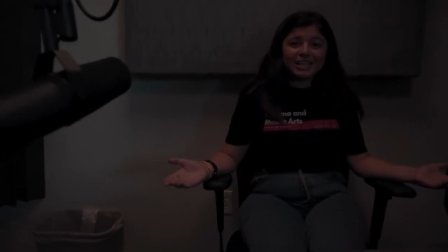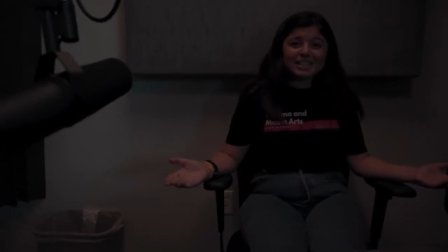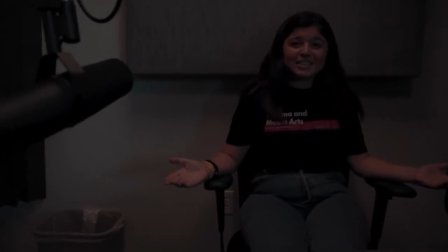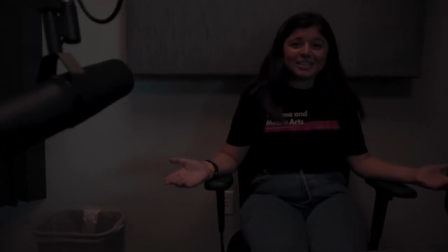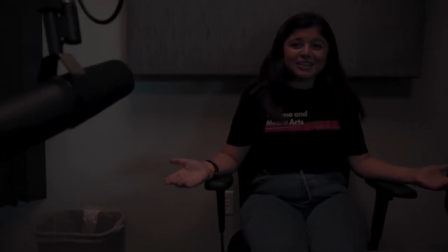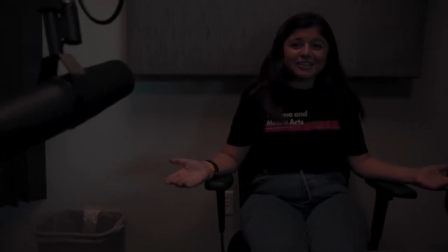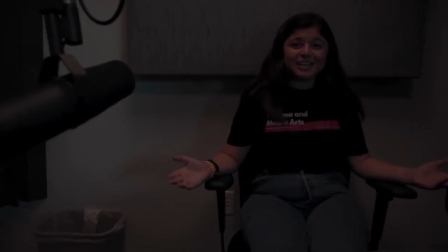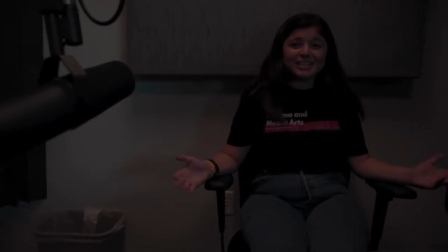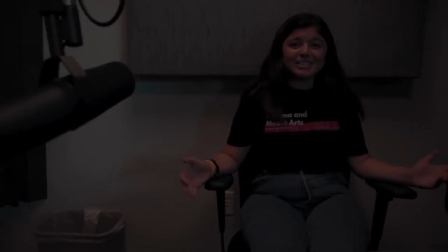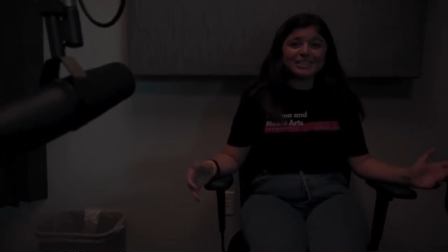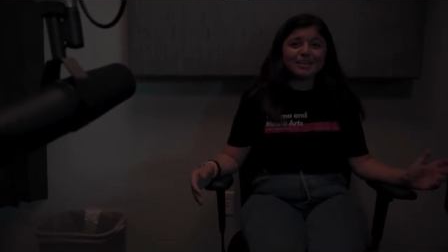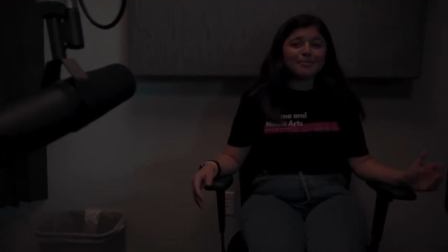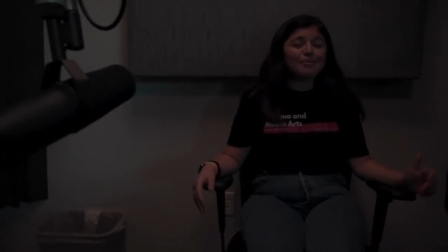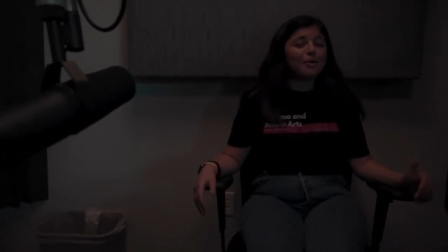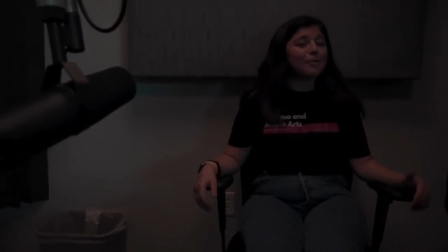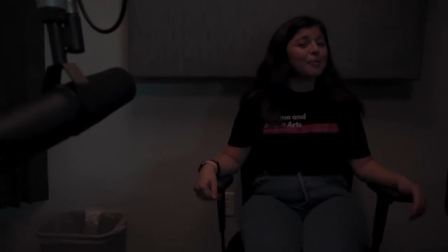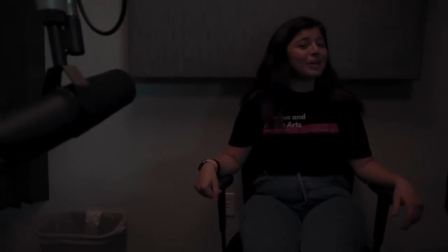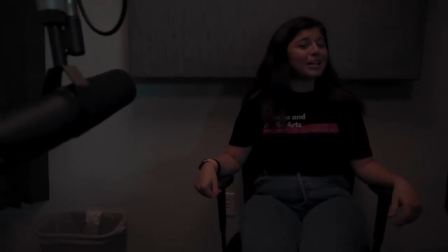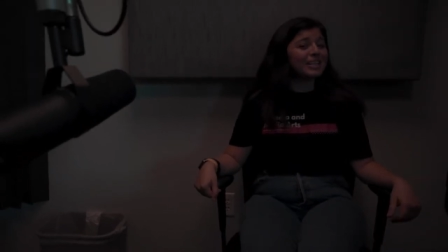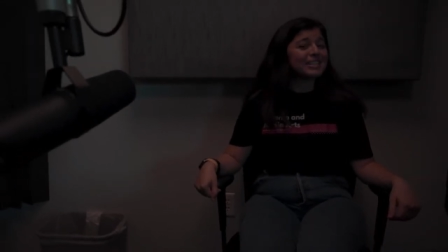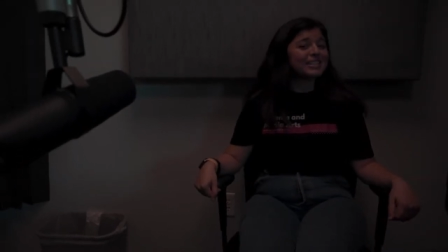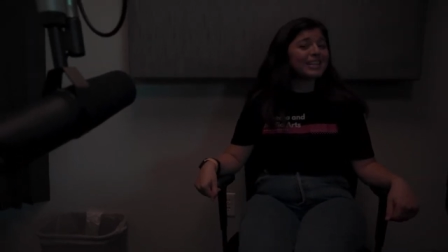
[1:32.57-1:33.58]
series about
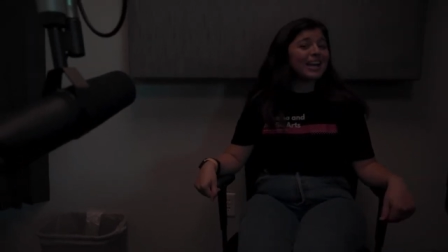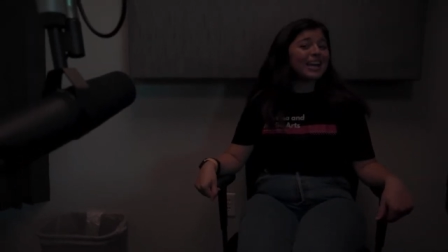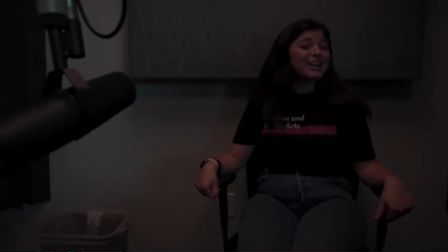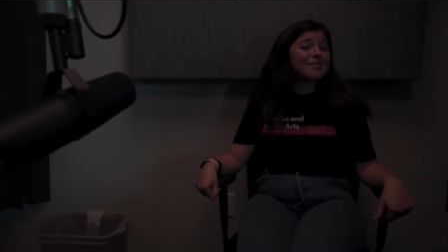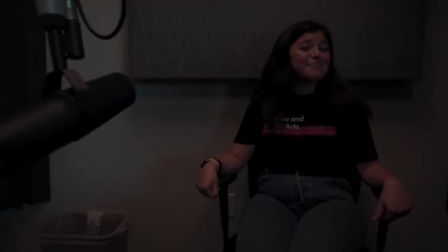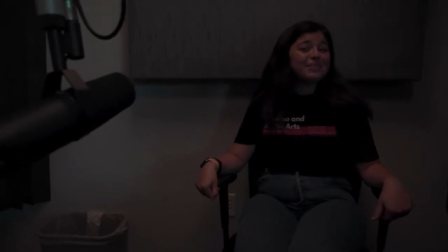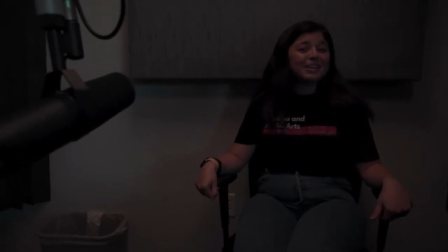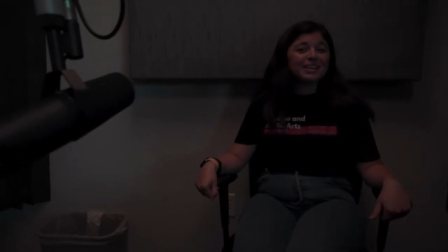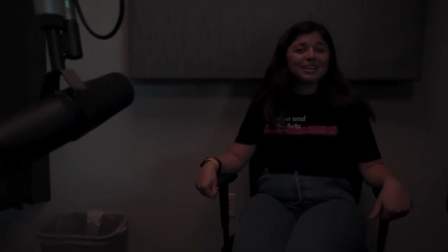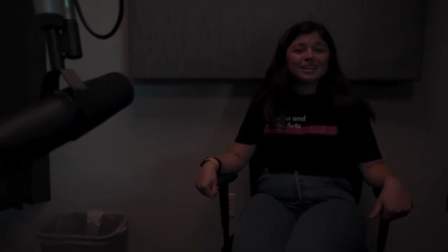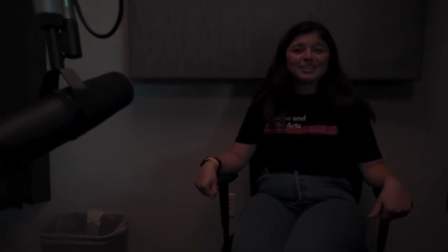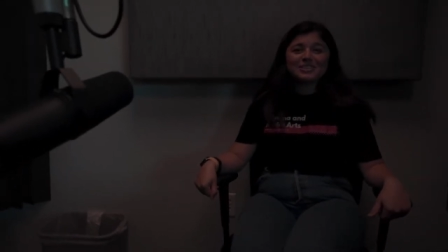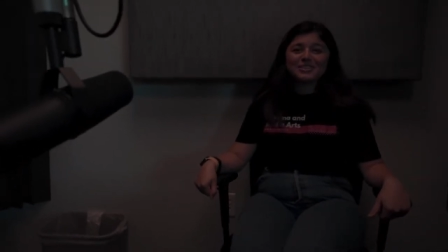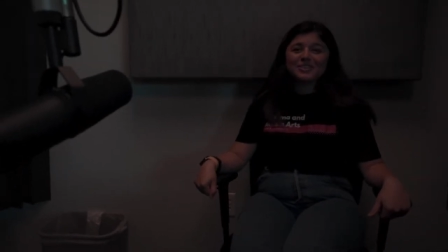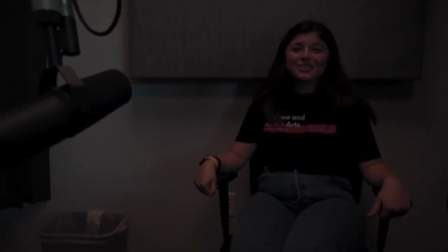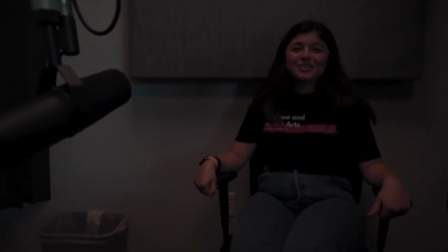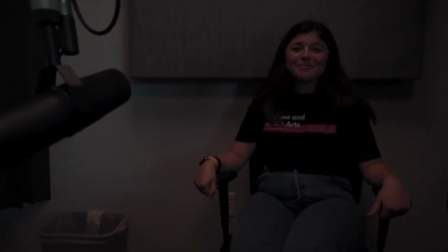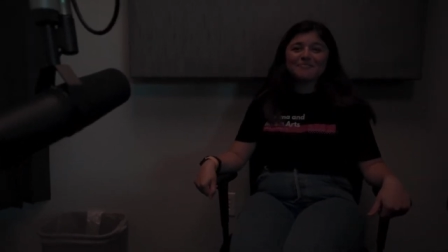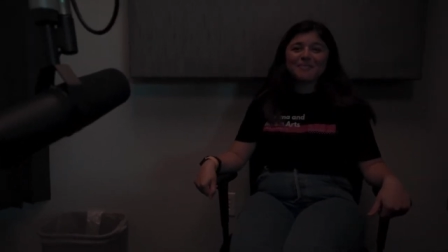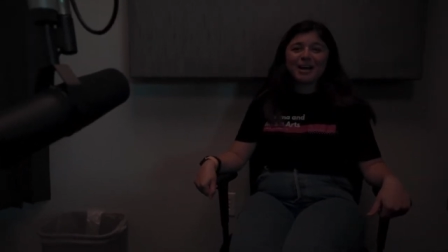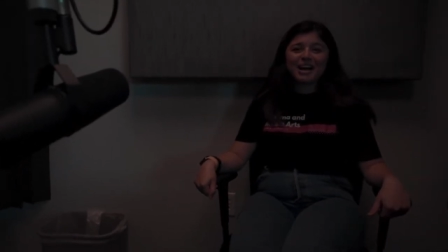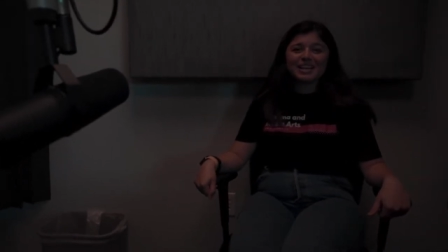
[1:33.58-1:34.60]
what it's like being a
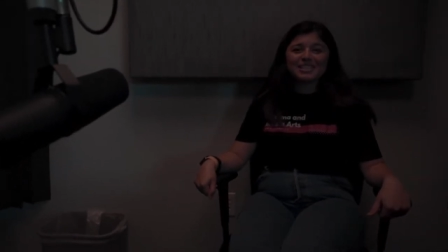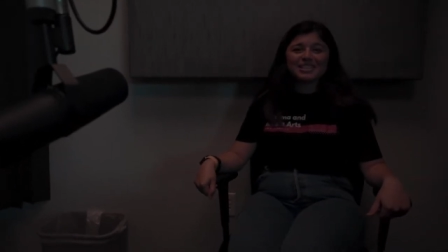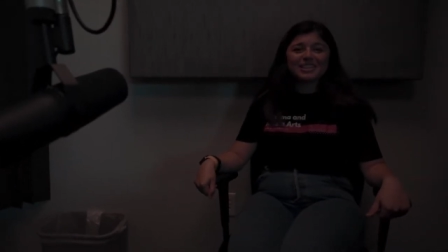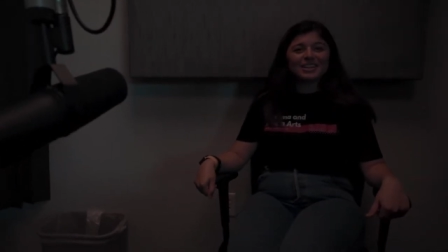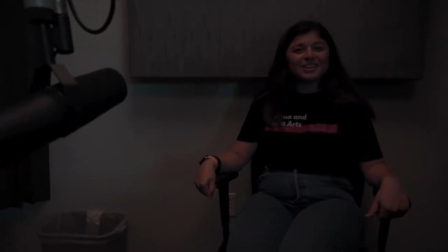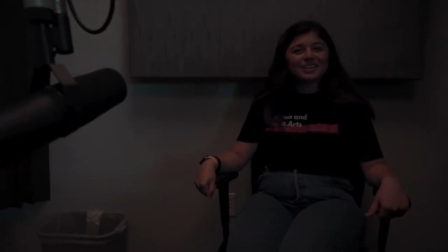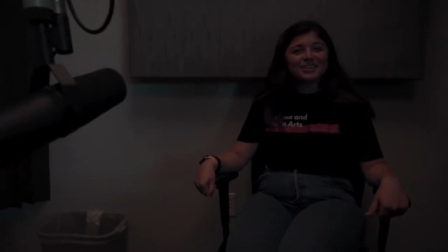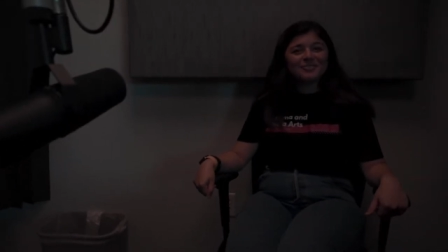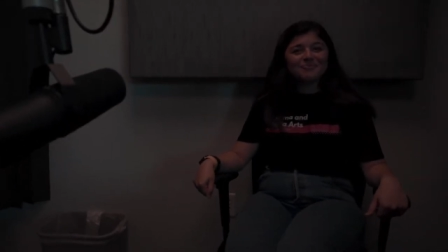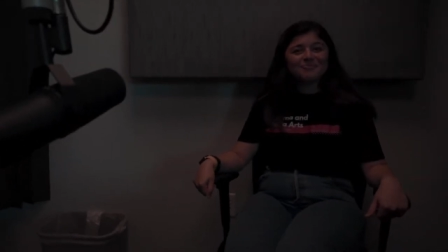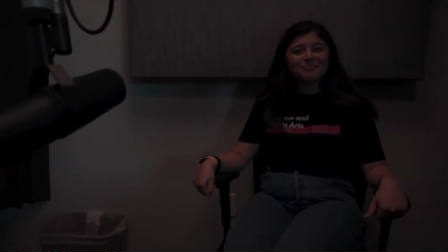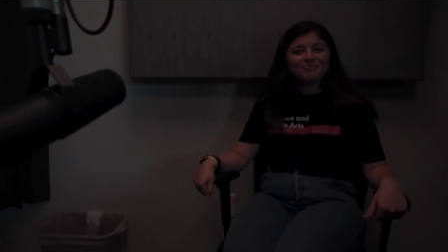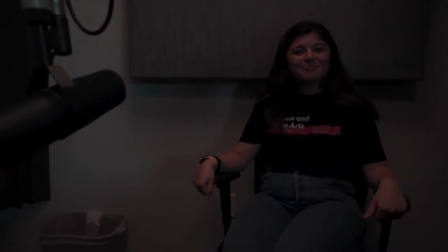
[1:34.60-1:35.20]
student ambassador.